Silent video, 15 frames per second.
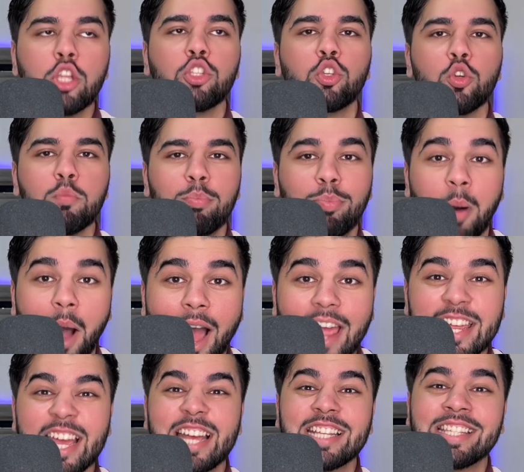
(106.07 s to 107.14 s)
to buy
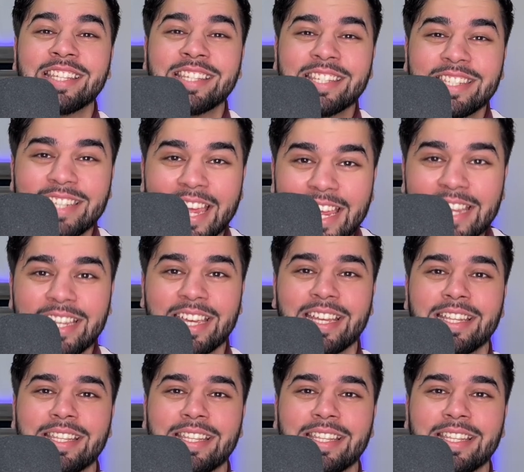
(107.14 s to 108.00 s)
a stake in